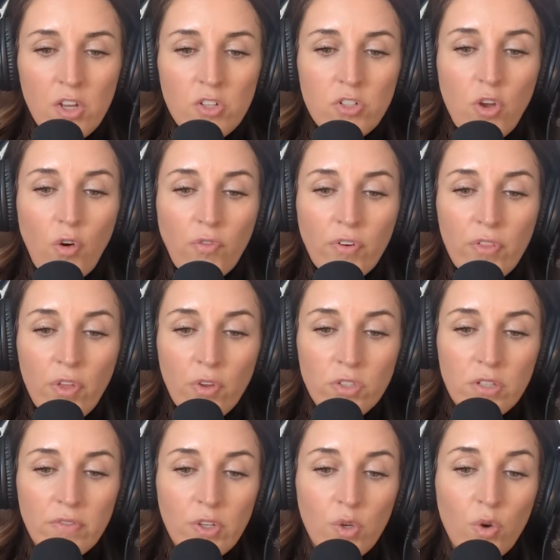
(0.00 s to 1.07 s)
So for
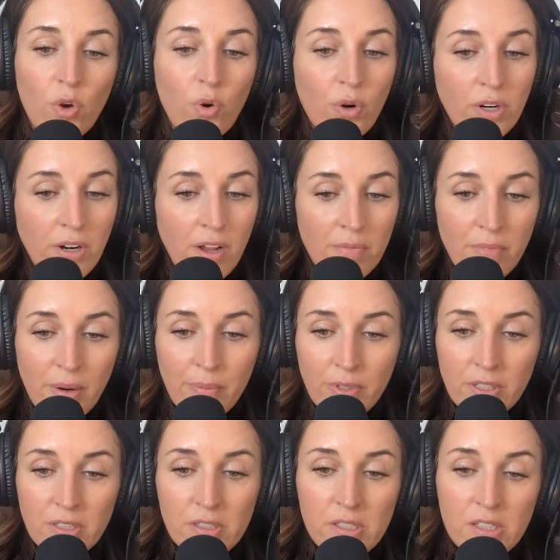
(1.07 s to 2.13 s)
those of you who are not
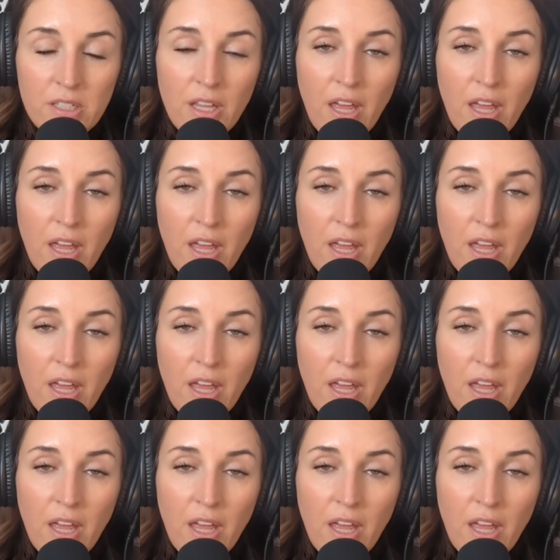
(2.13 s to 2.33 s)
members